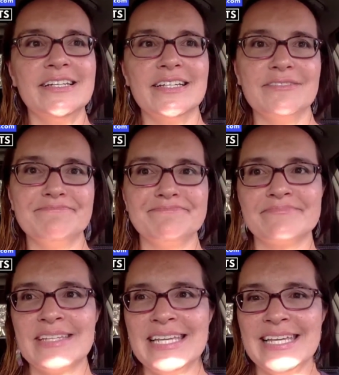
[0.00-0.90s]
right?
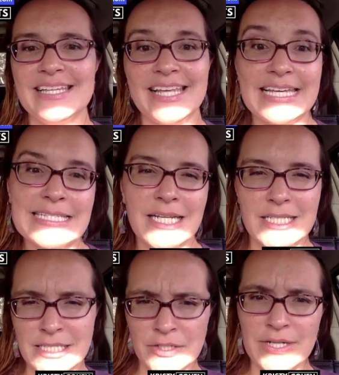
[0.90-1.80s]
But at the
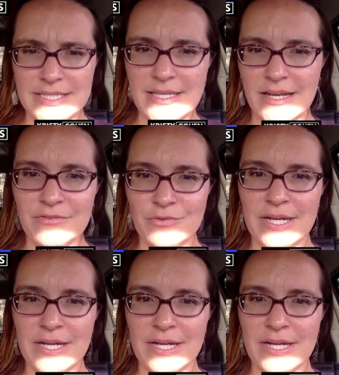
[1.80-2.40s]
same time,